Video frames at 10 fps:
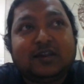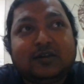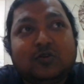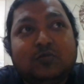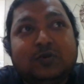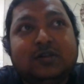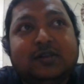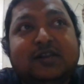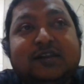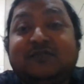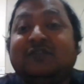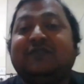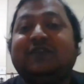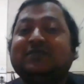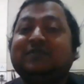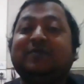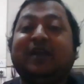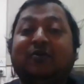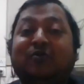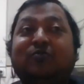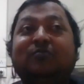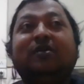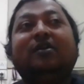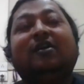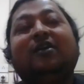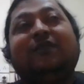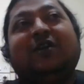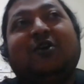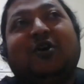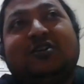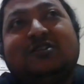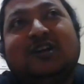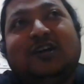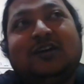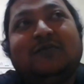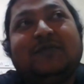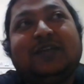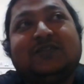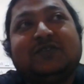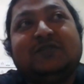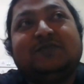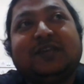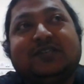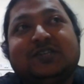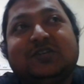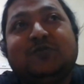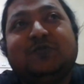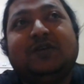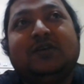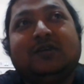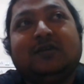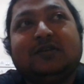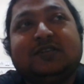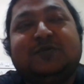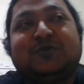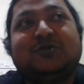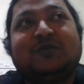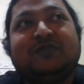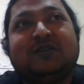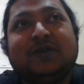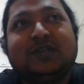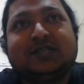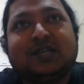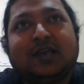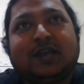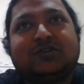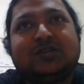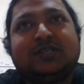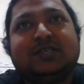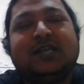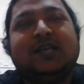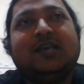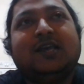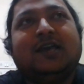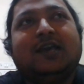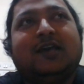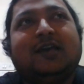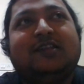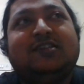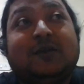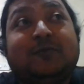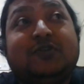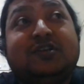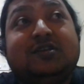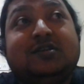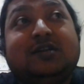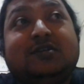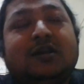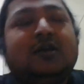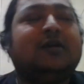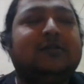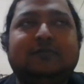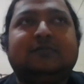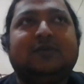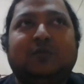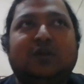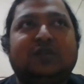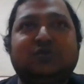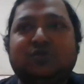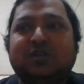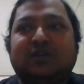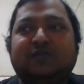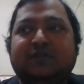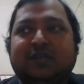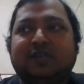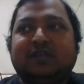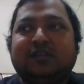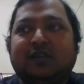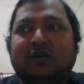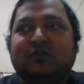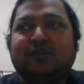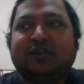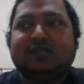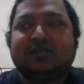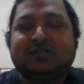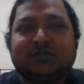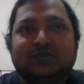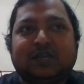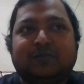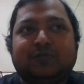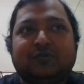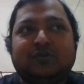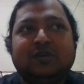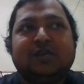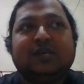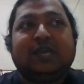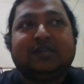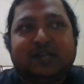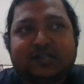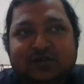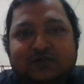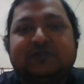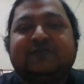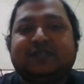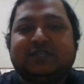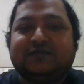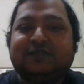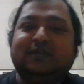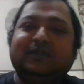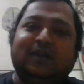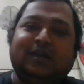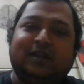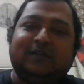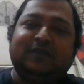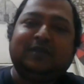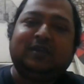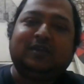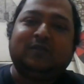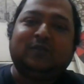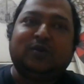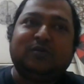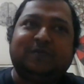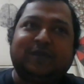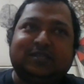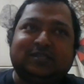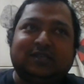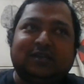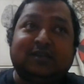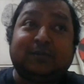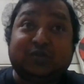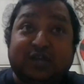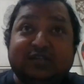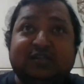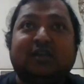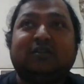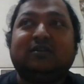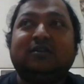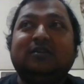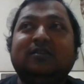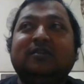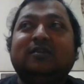India Global Indian Film Festival back home, we got Best Film, Best DOP, Cinematography, Best Actress. In Jaipur, the ones who do Litfest, I think they organize it. So Jaipur International Film Festival, we won Best Debutant Director,